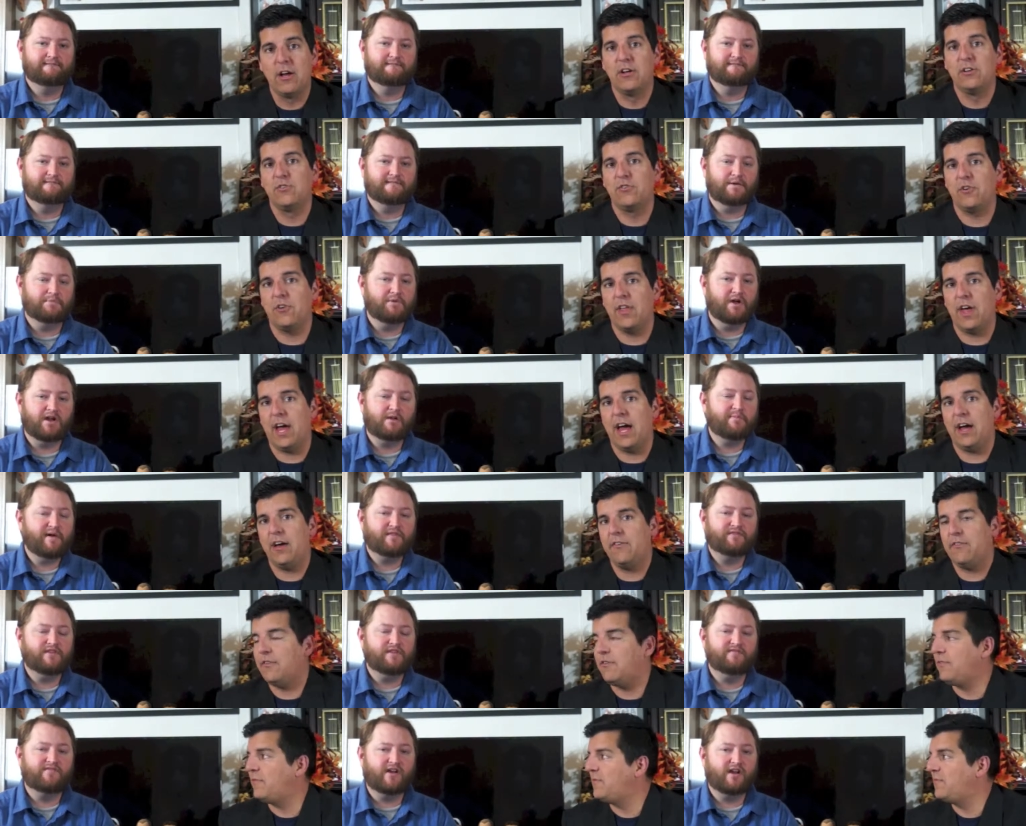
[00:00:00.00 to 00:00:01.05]
Speaker 1: Yeah.
Speaker 2: So they have,
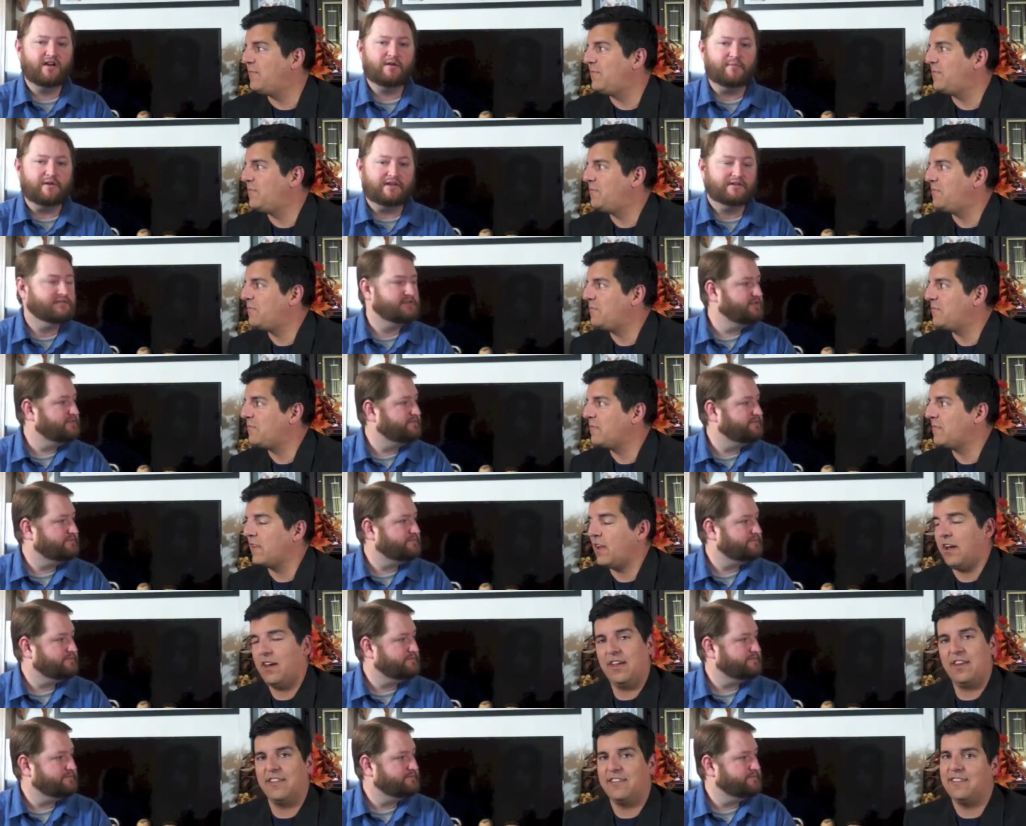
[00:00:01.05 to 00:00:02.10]
about the environment.
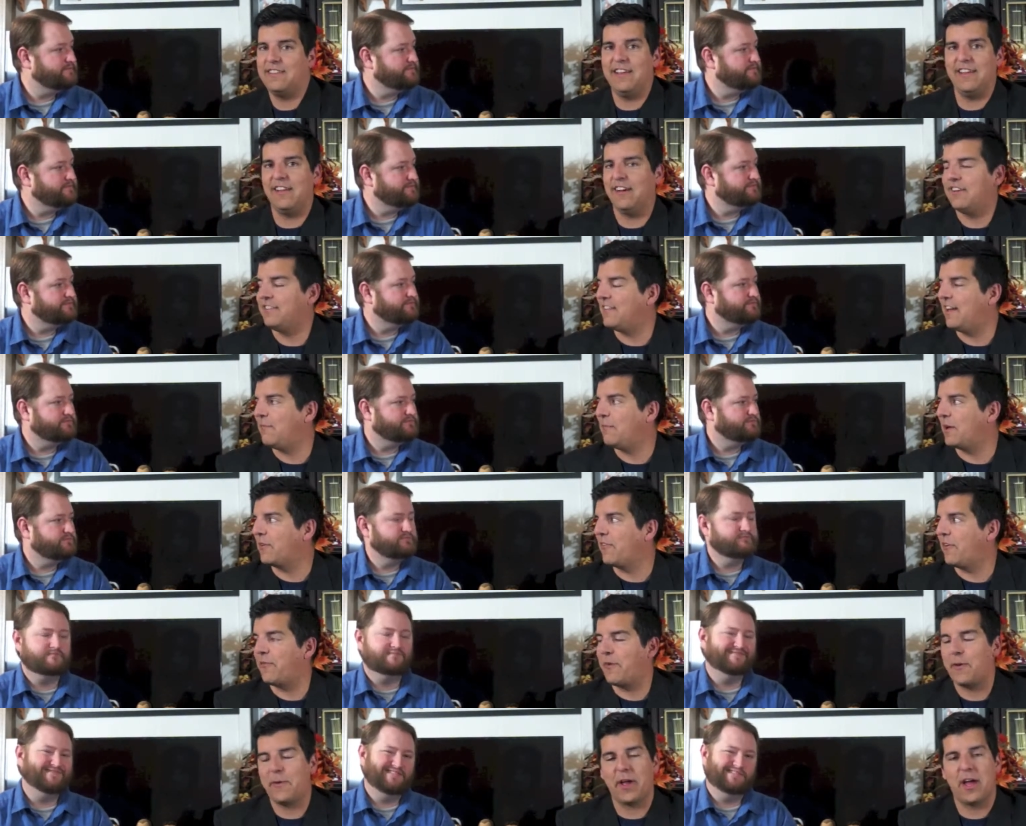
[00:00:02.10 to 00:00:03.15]
Speaker 1: No, he didn't, you know, he's not a big
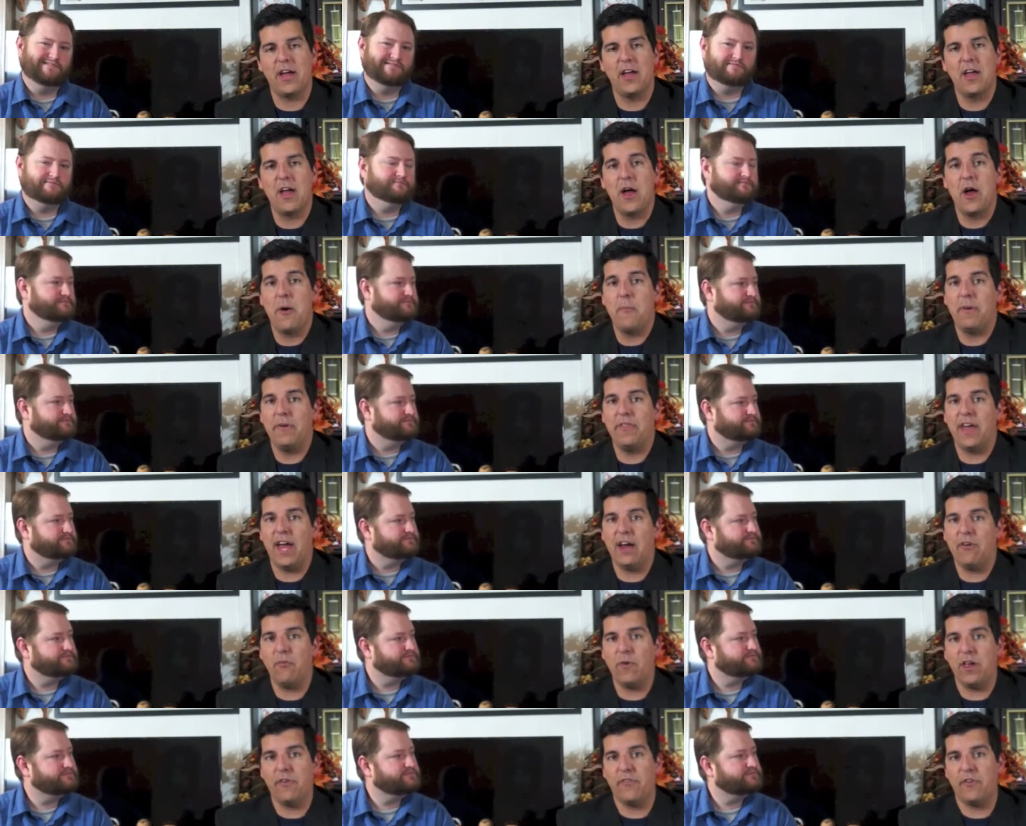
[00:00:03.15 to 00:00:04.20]
environment. No. But they
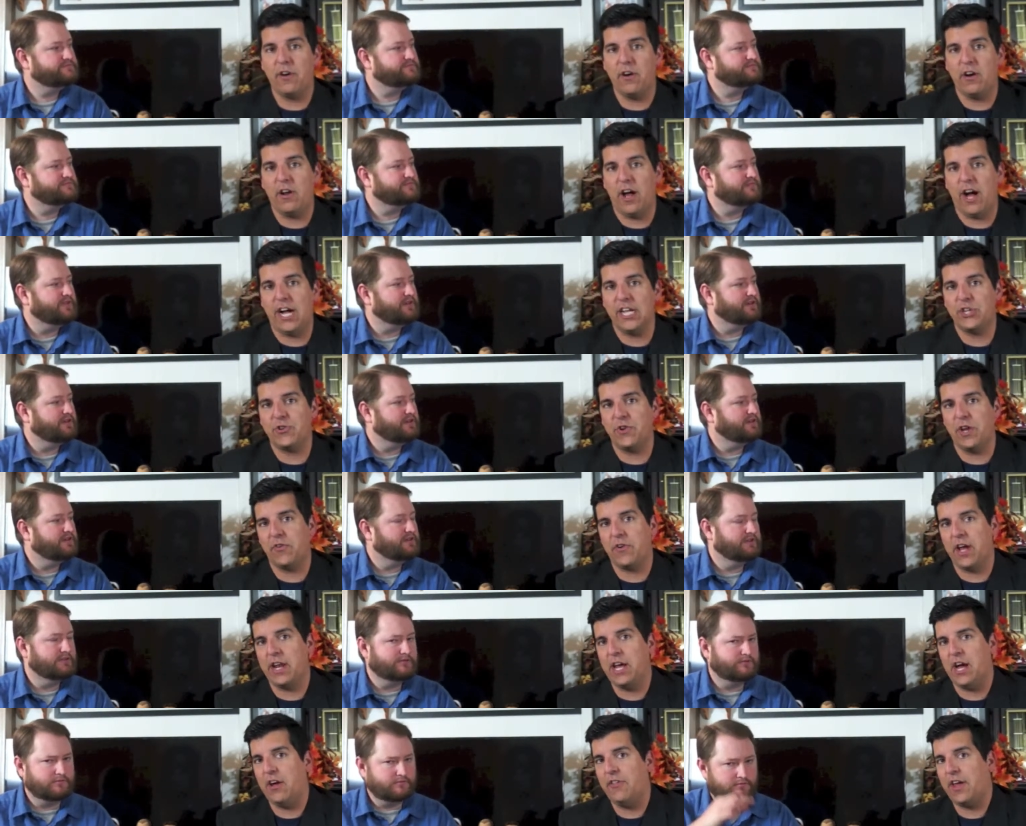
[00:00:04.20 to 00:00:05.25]
have Weaver on a hot streak
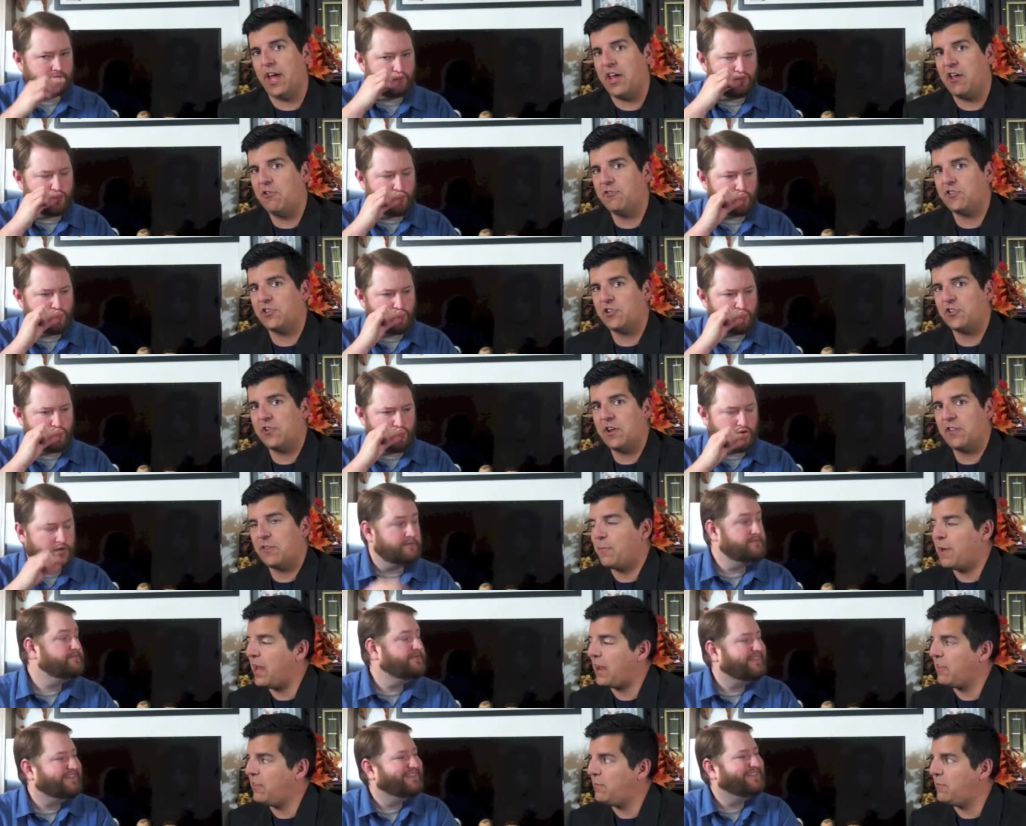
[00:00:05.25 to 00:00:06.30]
right now. They got Houston Street at the
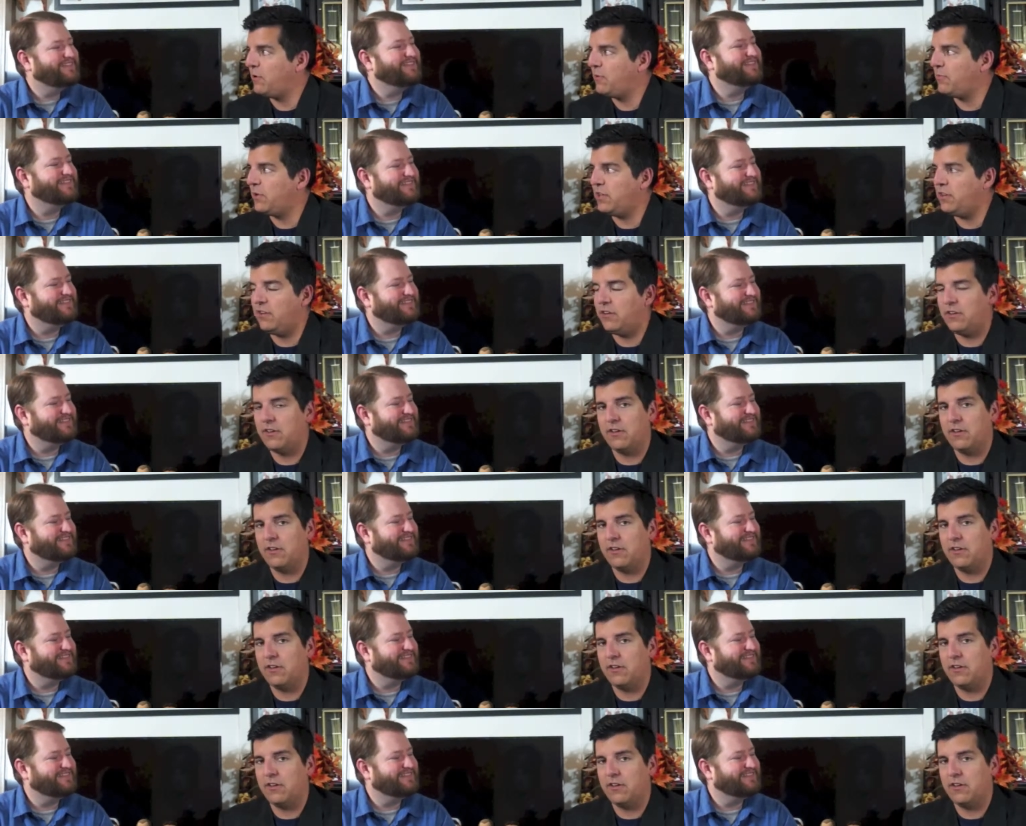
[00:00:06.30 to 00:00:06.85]
back of the bullpen.